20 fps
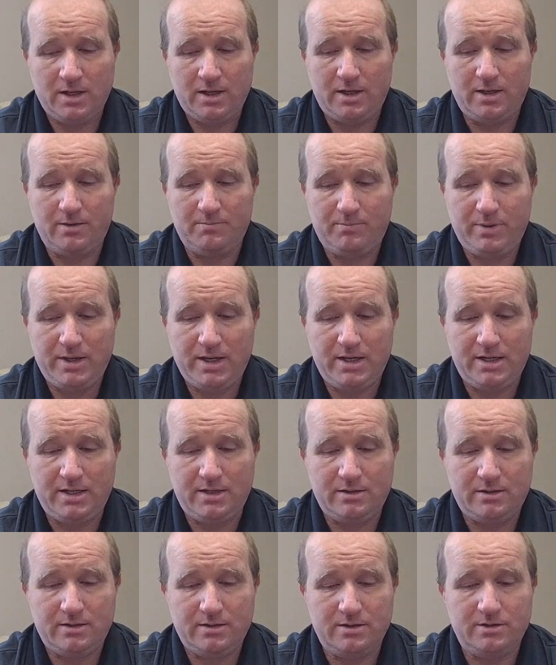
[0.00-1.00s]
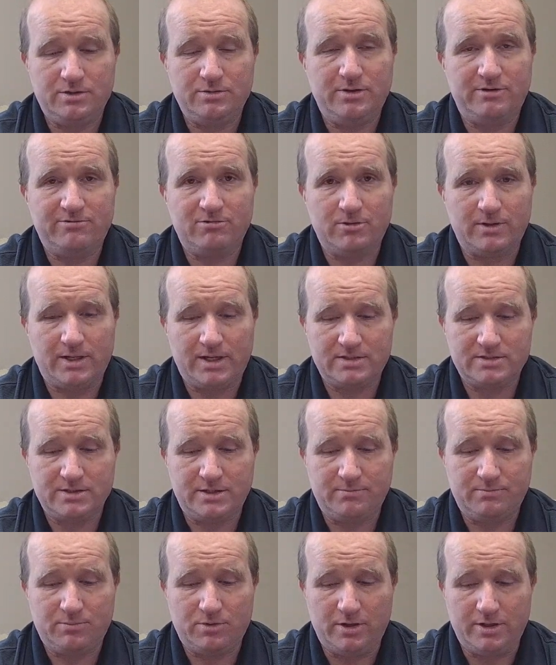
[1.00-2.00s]
and pain into
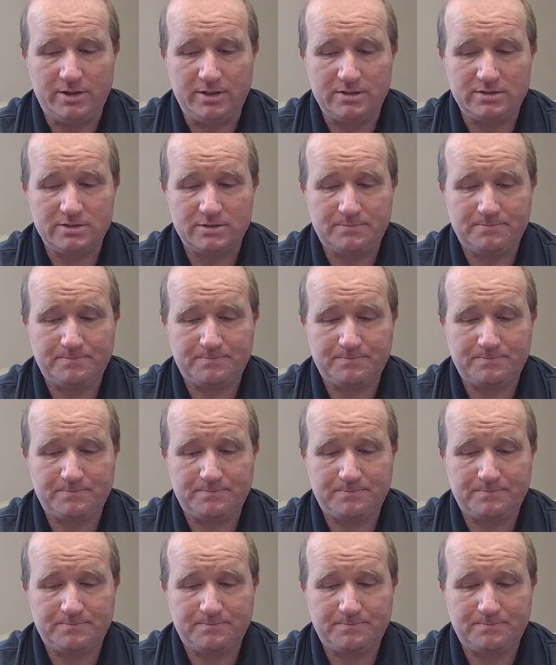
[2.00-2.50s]
everlasting praise.